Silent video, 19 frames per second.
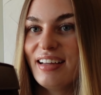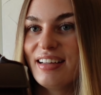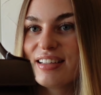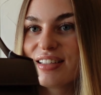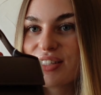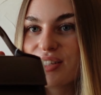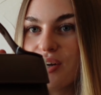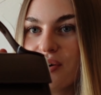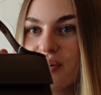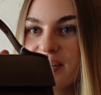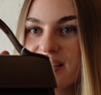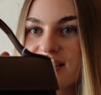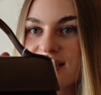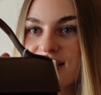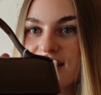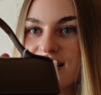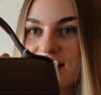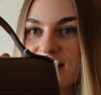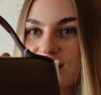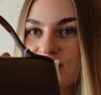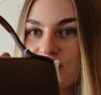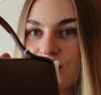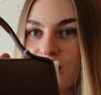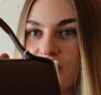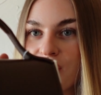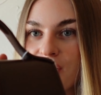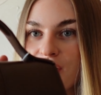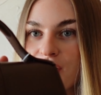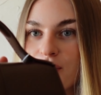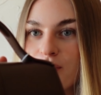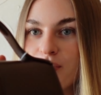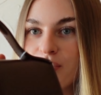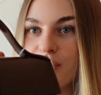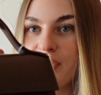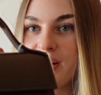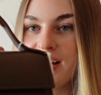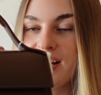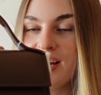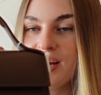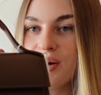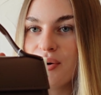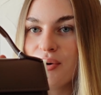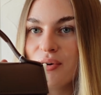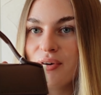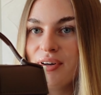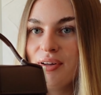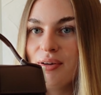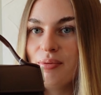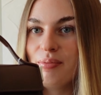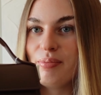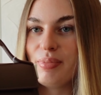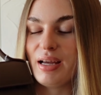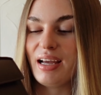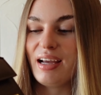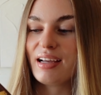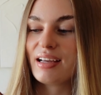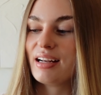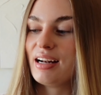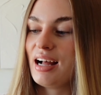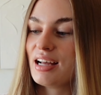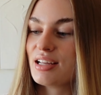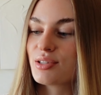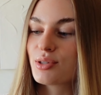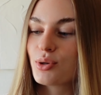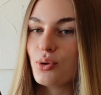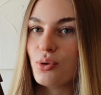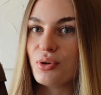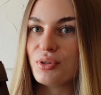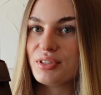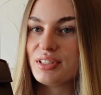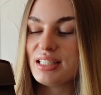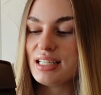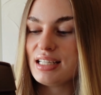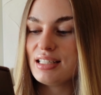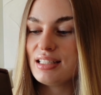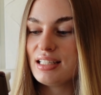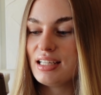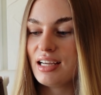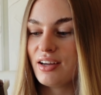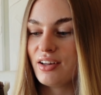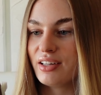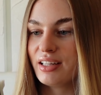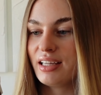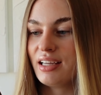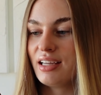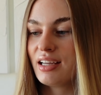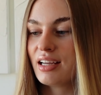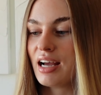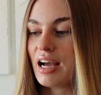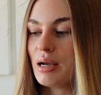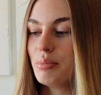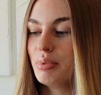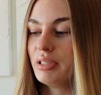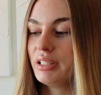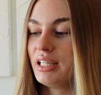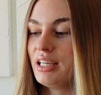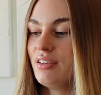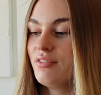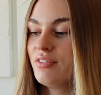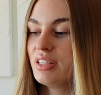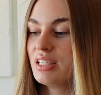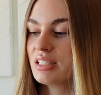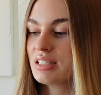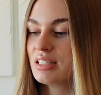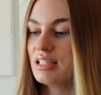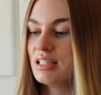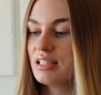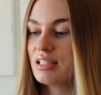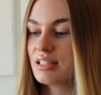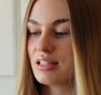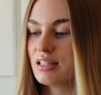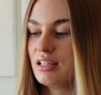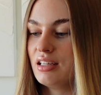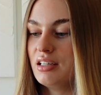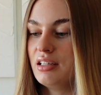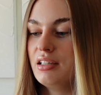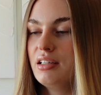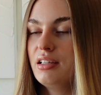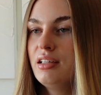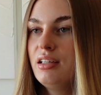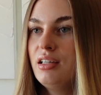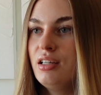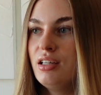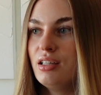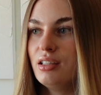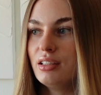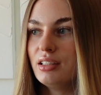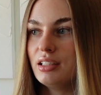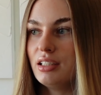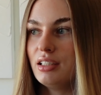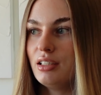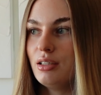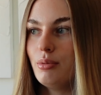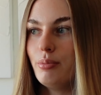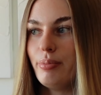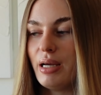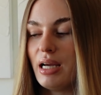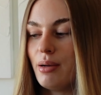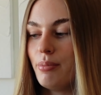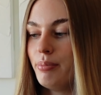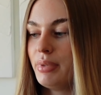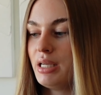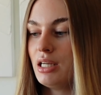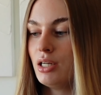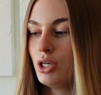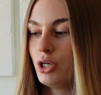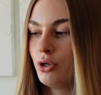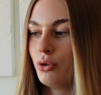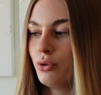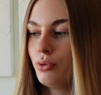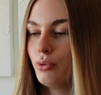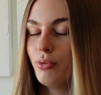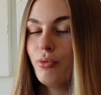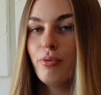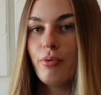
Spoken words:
So it's this dark brown bag. It has gold detailing. I believe this is the Le Bambino